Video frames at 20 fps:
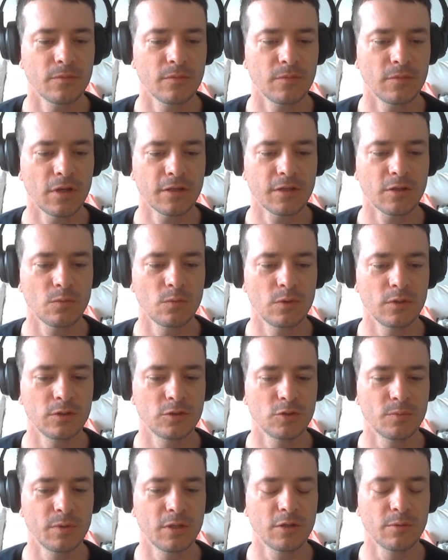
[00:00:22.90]
not that we
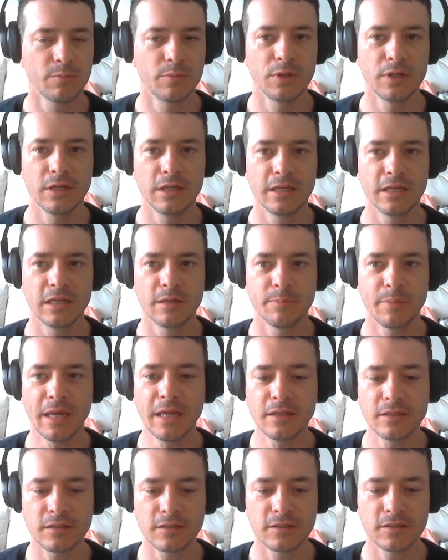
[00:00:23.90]
should be completely
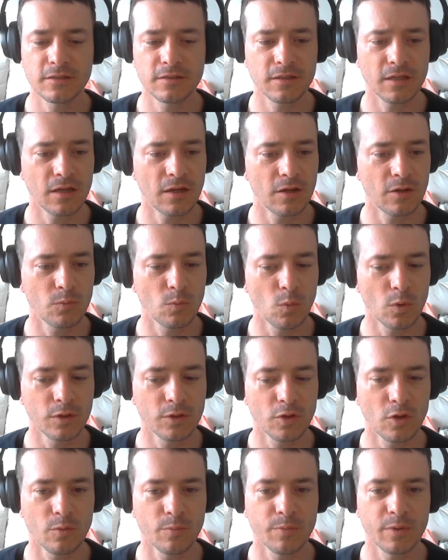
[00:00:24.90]
dependent on one
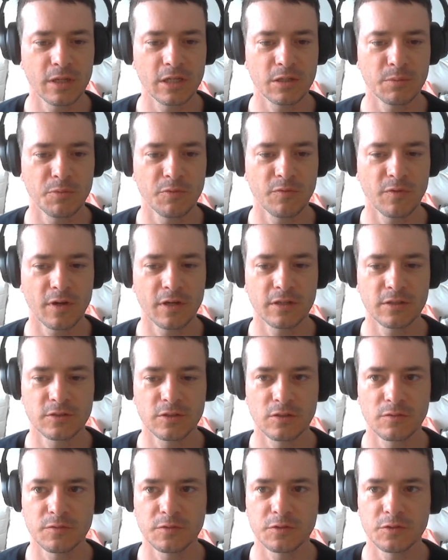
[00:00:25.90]
company to provide a
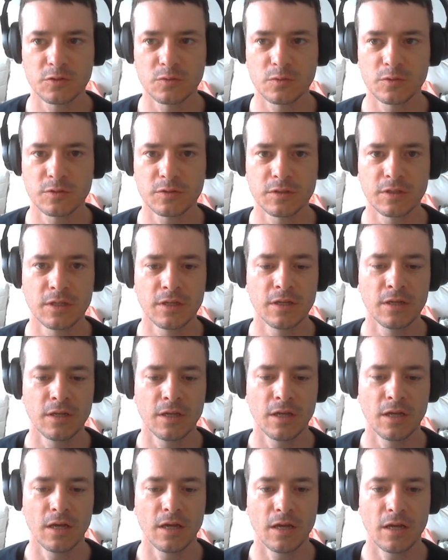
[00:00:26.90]
service to us.
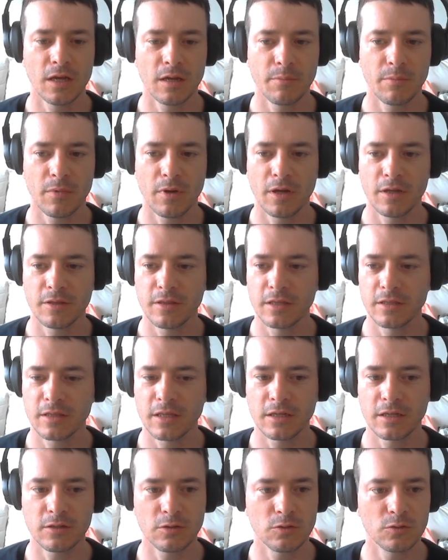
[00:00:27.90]
I think
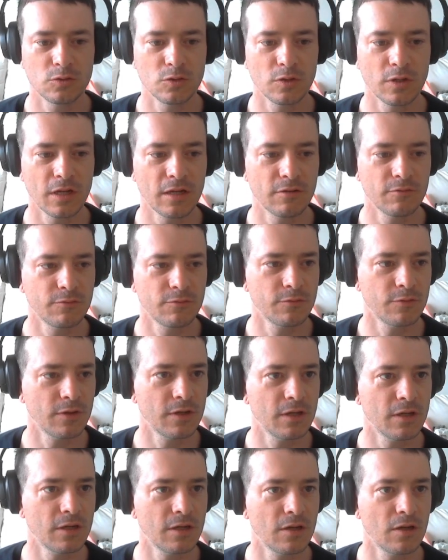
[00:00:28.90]
that you should have
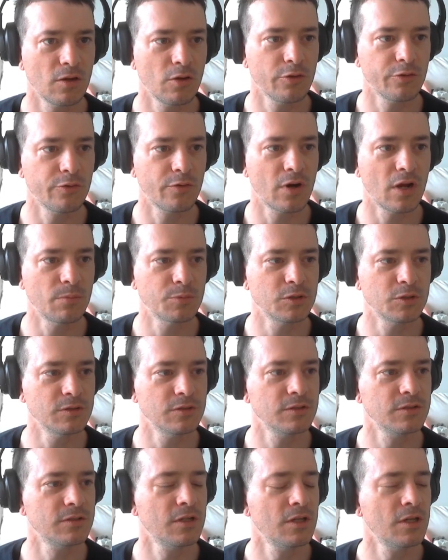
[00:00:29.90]
other
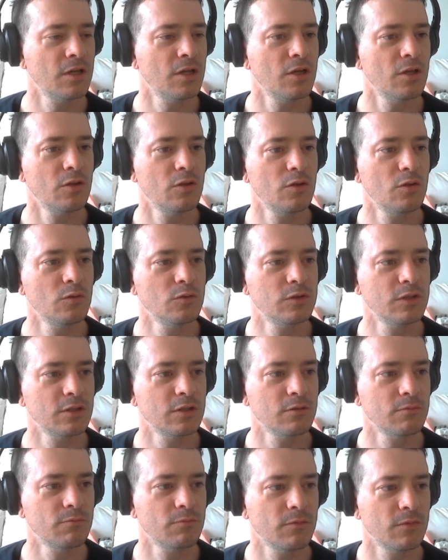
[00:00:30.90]
options.
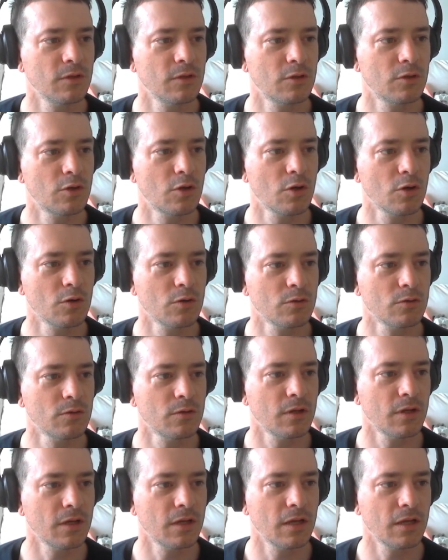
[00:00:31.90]
Using
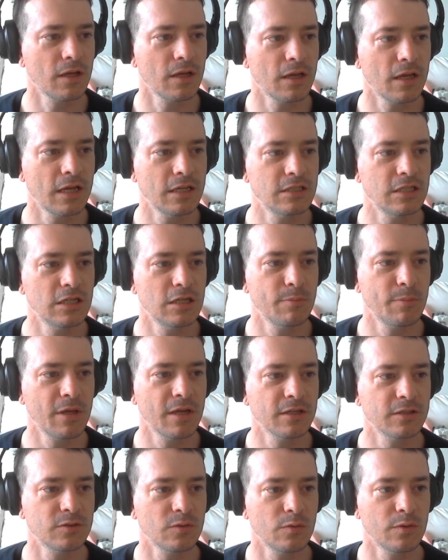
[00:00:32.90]
curl,
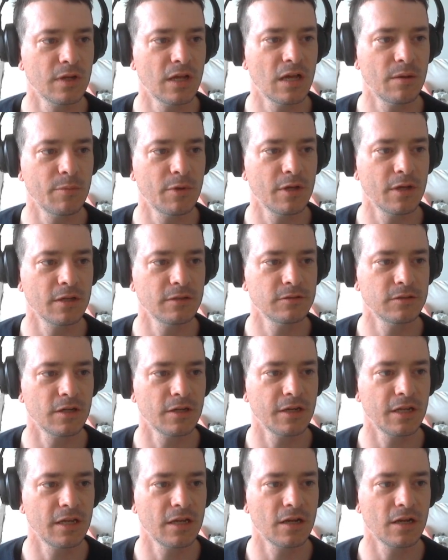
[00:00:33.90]
https
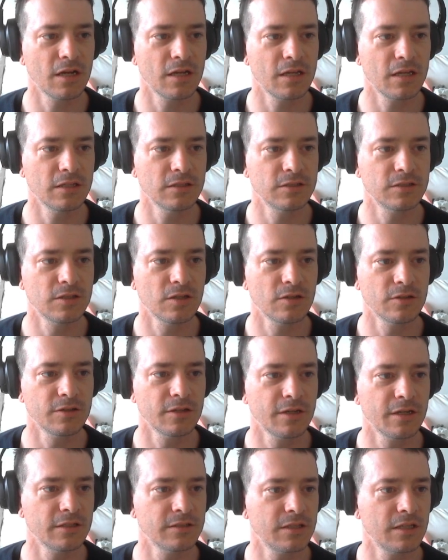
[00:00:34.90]
ollama.ai
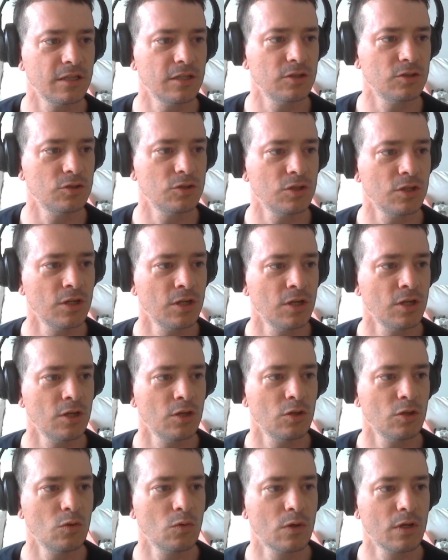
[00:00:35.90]
install.sh,
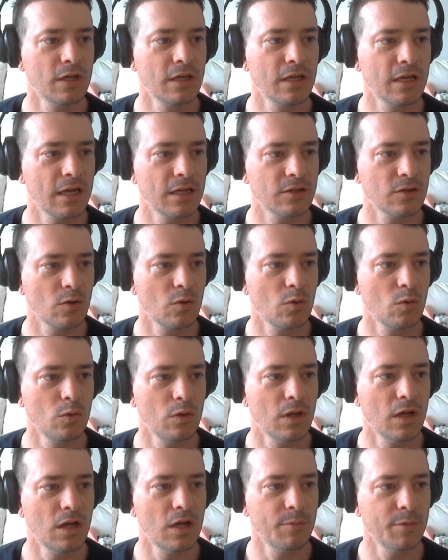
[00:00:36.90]
you can get
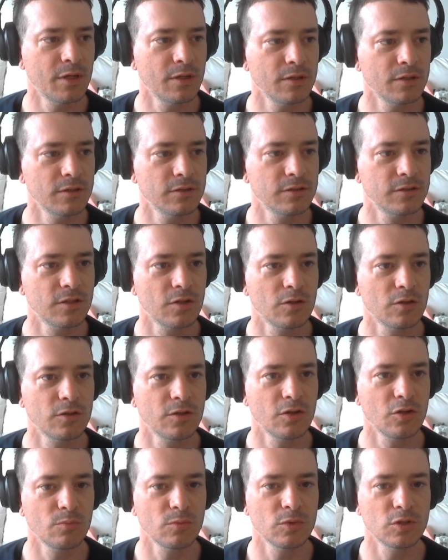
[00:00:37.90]
Ollama installed
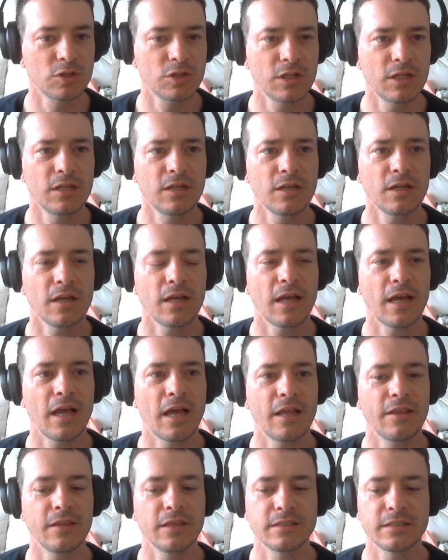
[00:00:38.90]
on your machine,
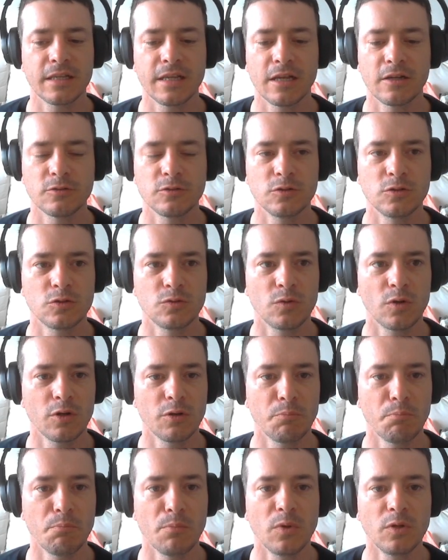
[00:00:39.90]
and this allows you to
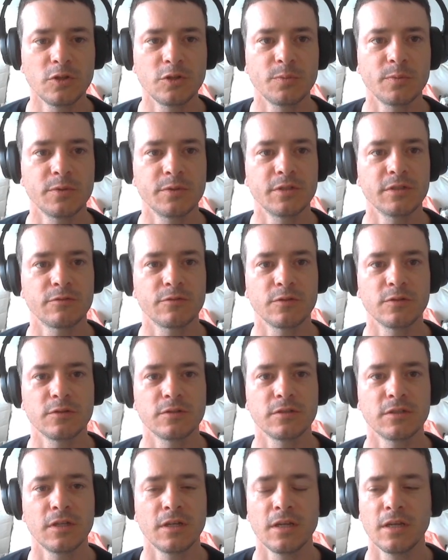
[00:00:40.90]
run multiple
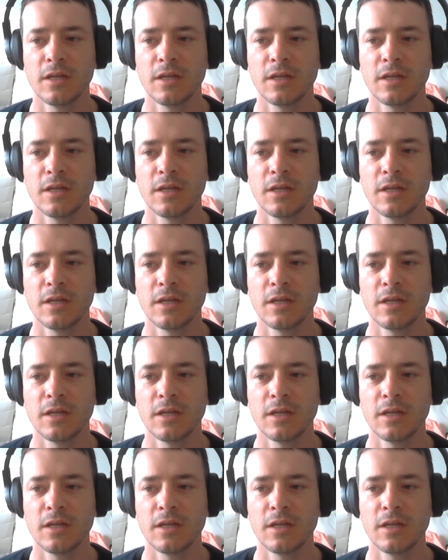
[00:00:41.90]
different